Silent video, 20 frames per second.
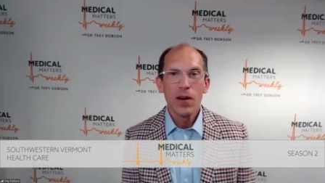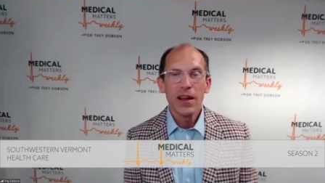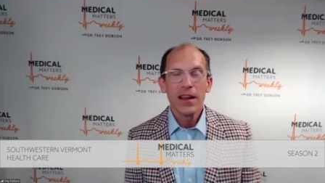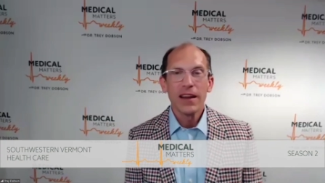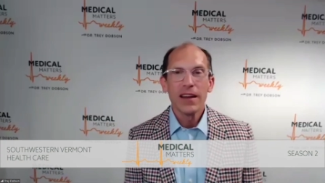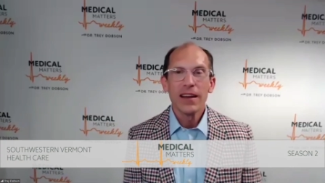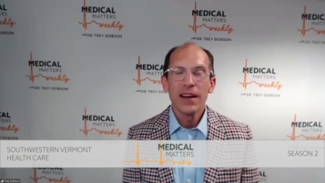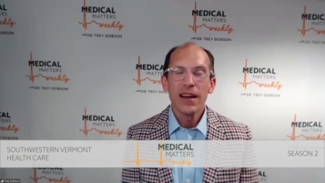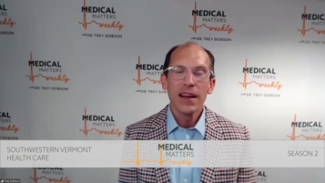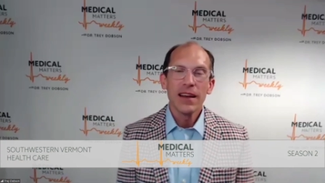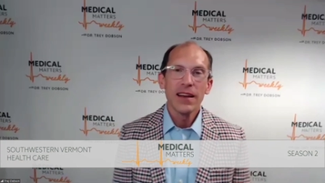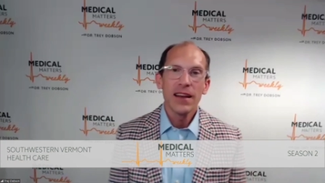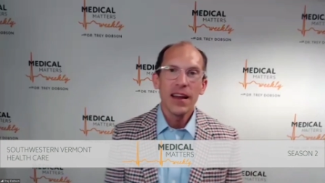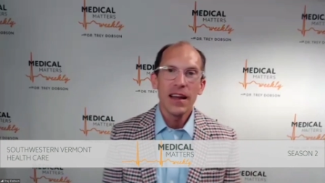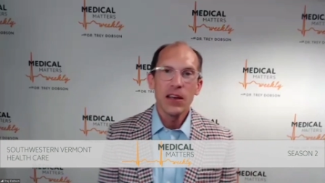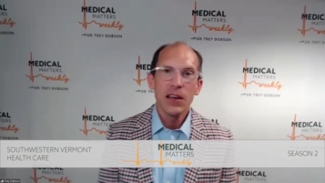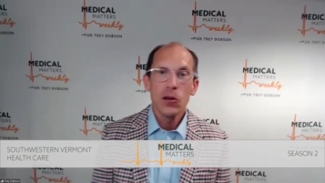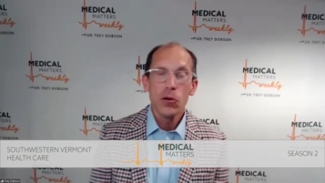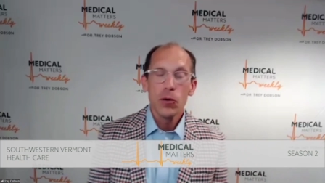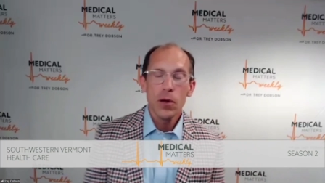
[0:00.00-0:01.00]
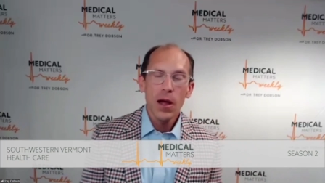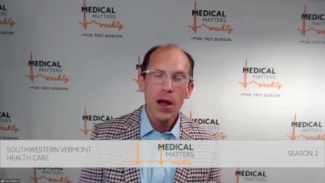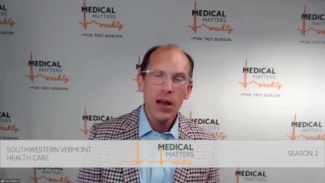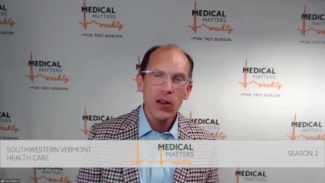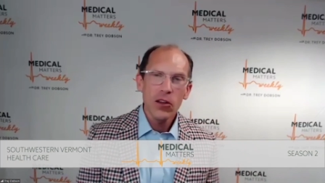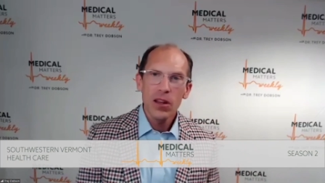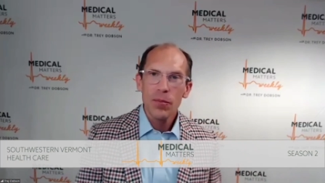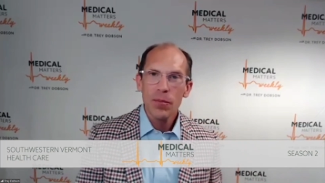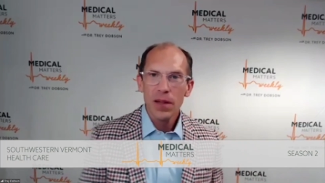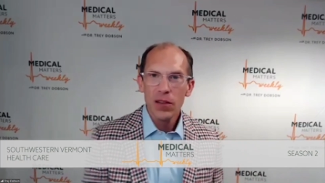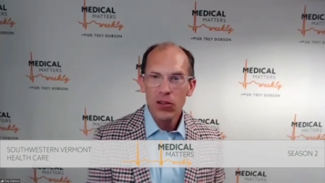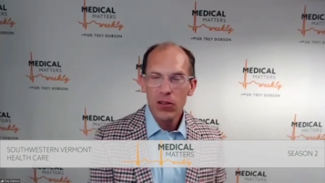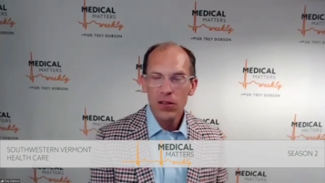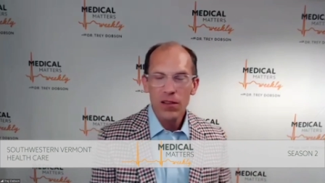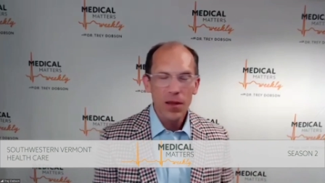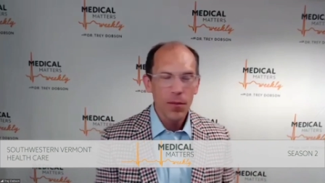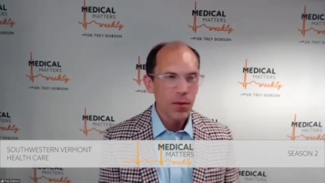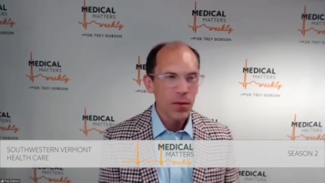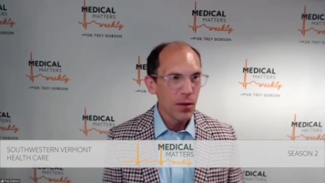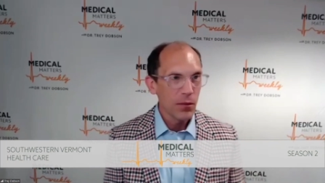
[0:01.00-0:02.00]
great. And, and you, you actually
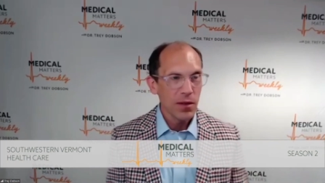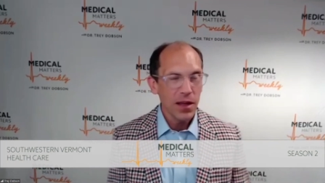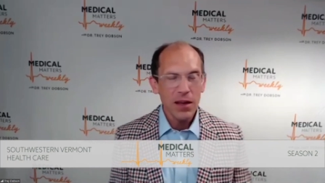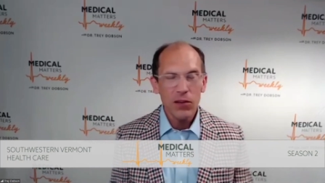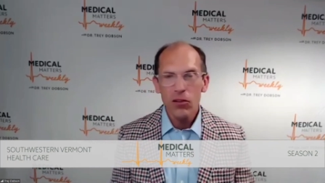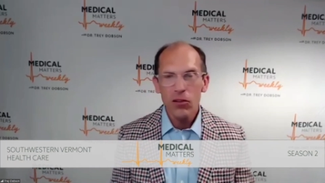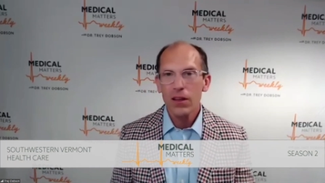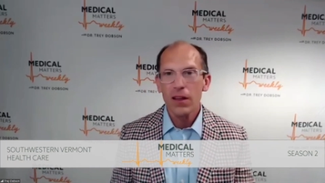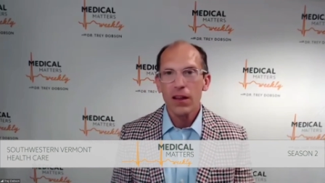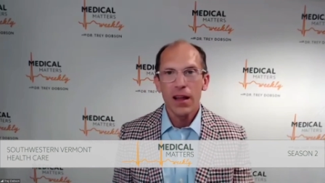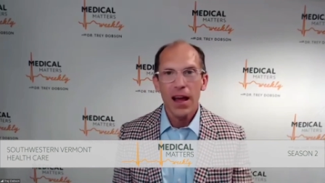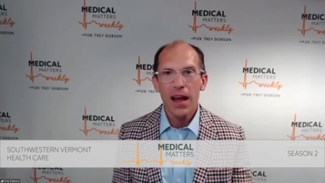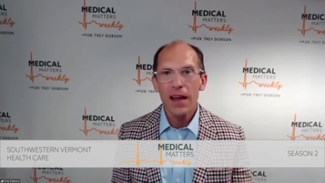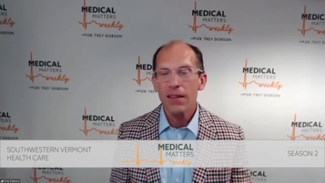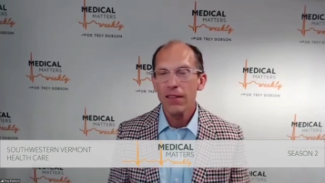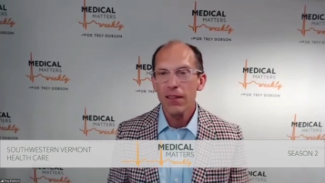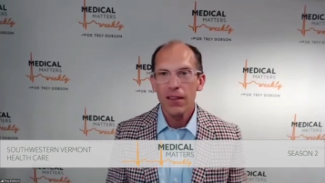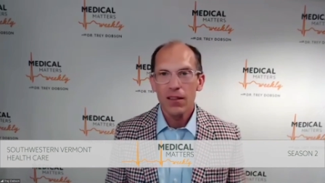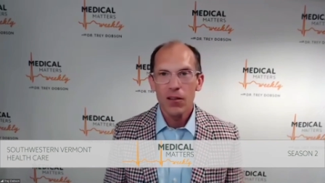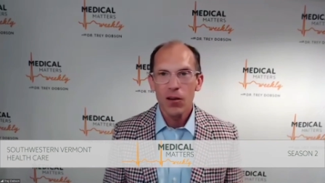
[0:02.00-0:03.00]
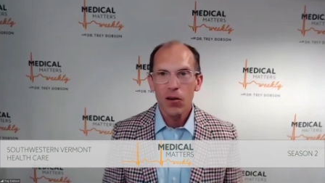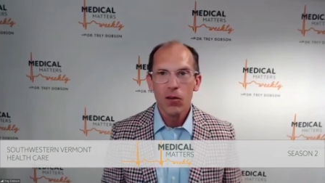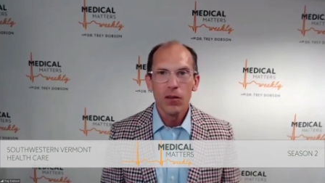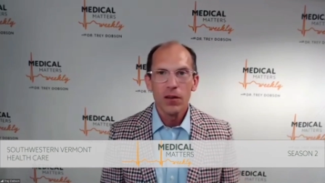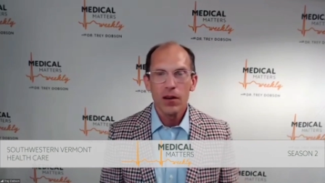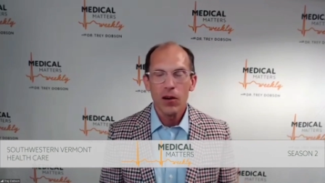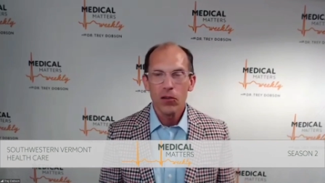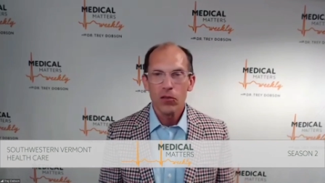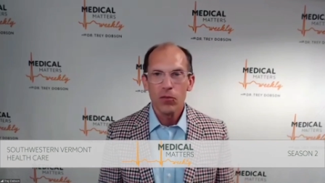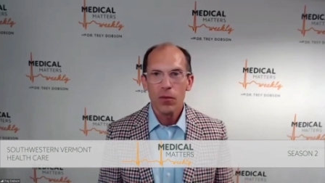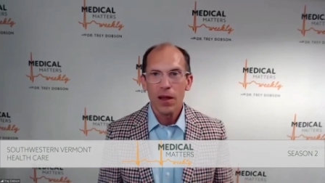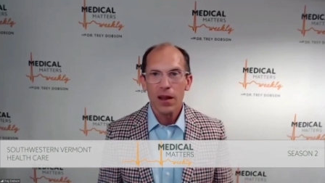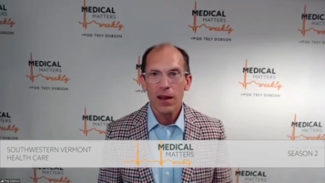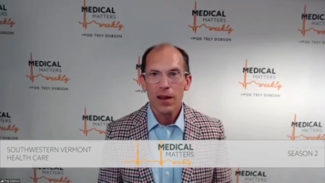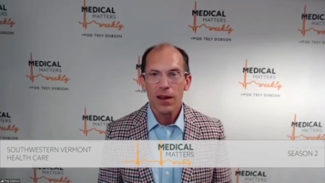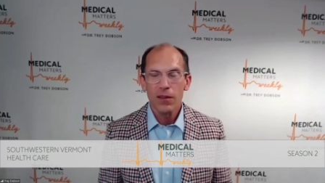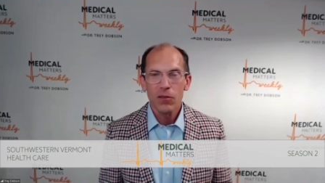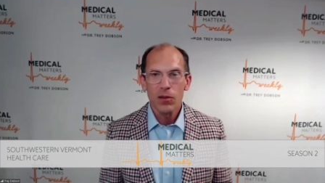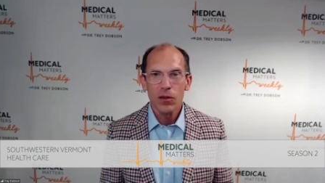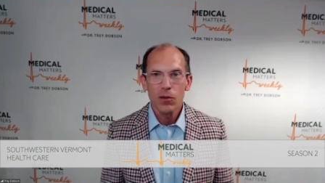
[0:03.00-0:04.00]
mentioned something. I was actually going to ask this earlier. So,
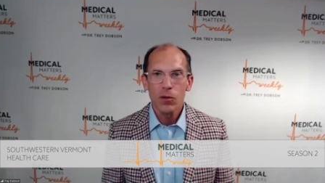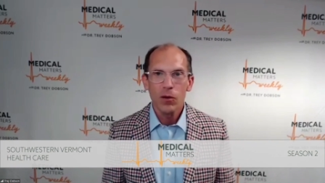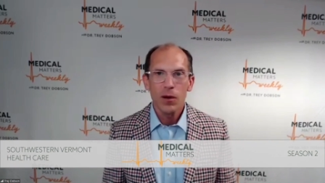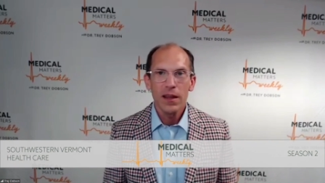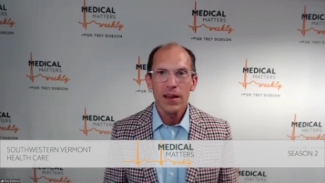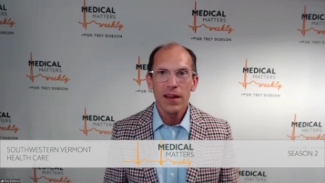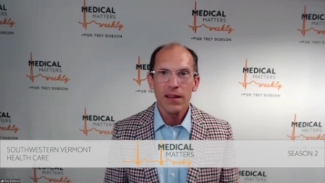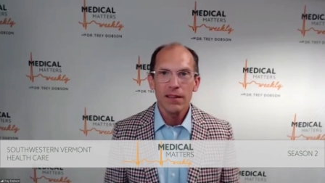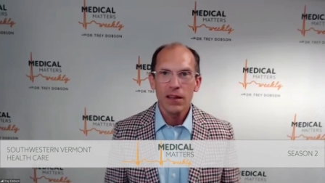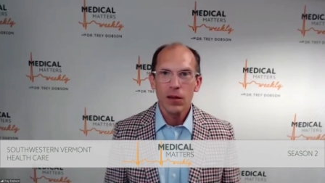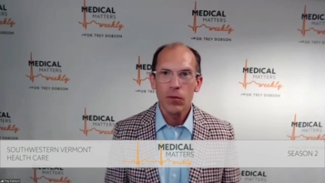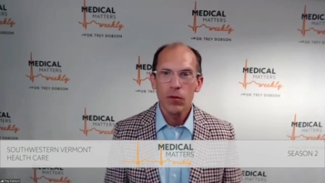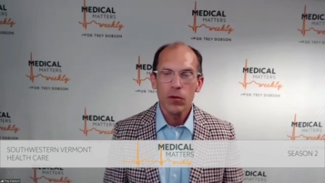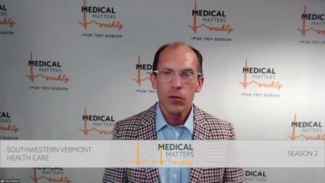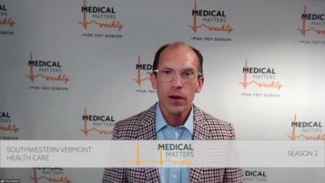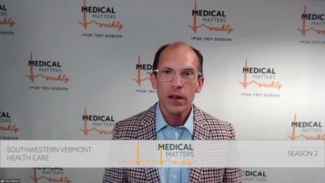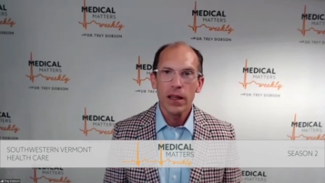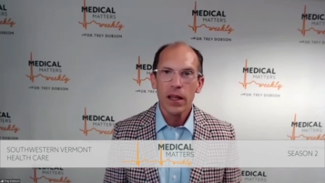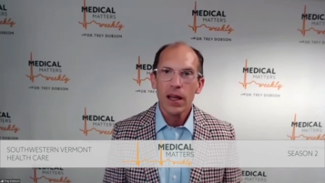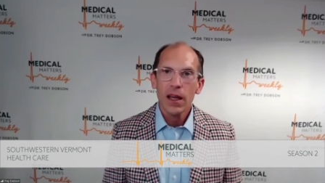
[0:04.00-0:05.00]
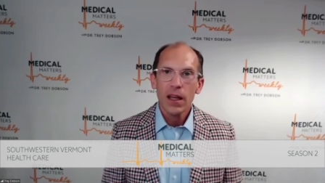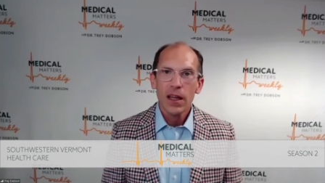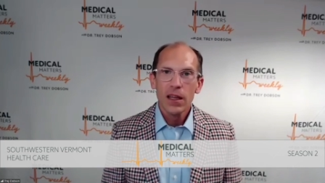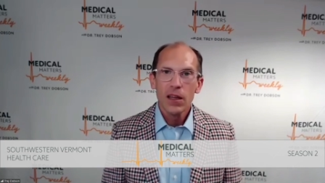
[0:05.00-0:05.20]
and so I'll go ahead and ask you real quick.